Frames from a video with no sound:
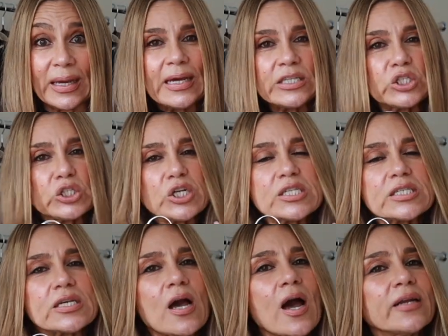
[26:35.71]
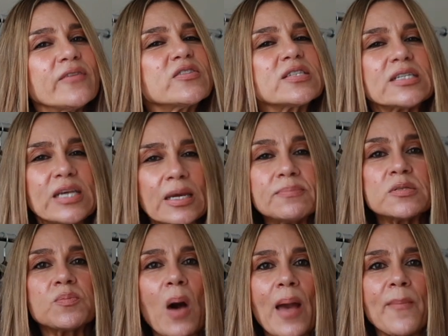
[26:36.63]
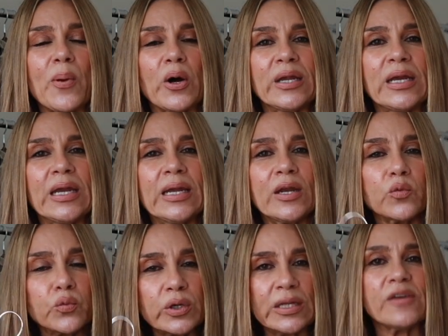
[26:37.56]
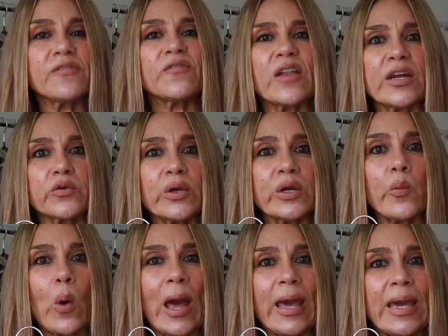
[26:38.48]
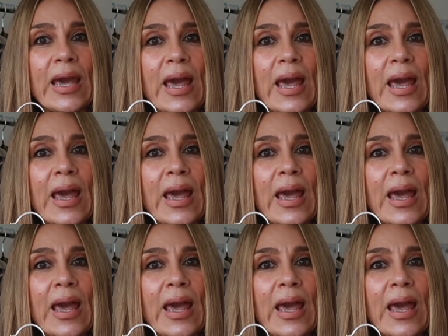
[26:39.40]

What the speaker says: It just kind of skims my body in a really flattering way,